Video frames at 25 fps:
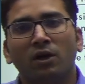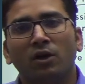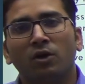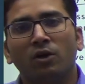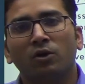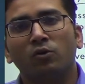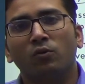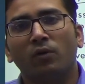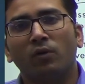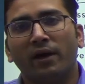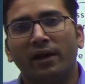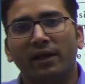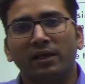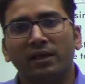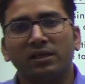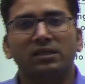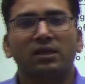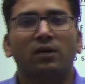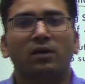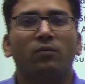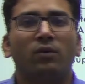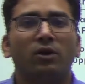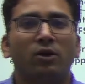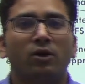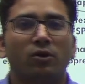to arrest
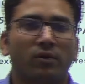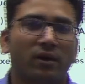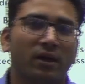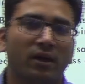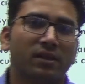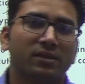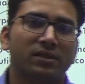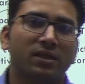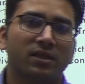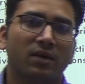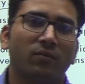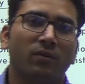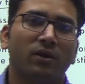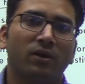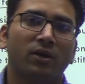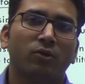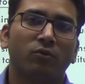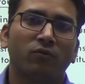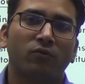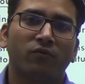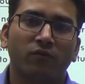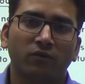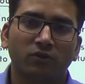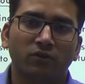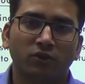someone, to kill someone, to
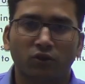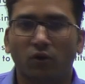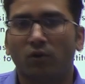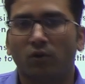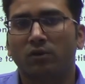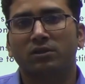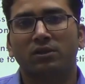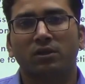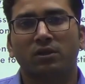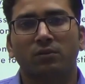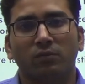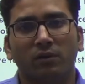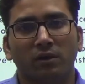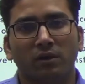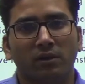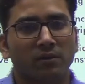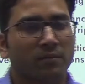shot someone.